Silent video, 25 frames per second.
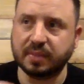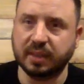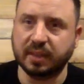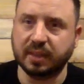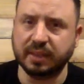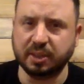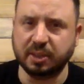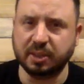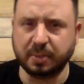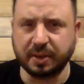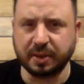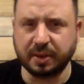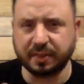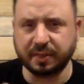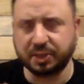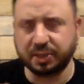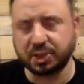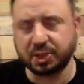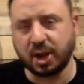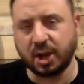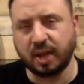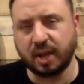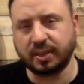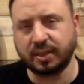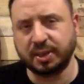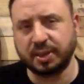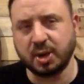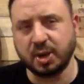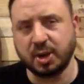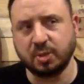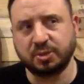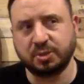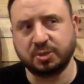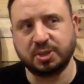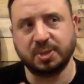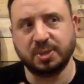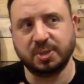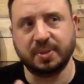a little bit of a chocolate
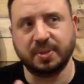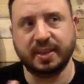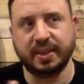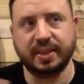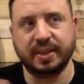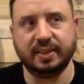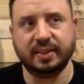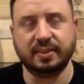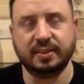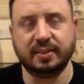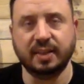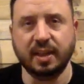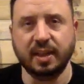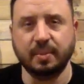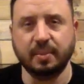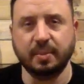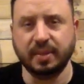note to it,